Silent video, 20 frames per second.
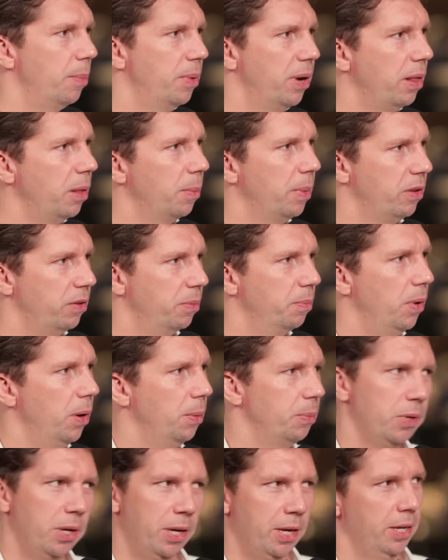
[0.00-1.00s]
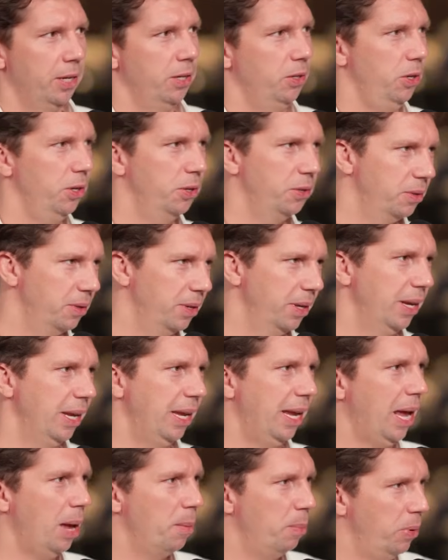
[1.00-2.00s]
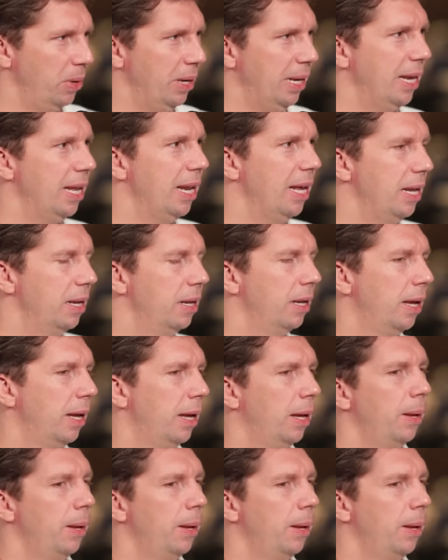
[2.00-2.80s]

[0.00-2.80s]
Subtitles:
and other bits and bobs, just kept pulling it in.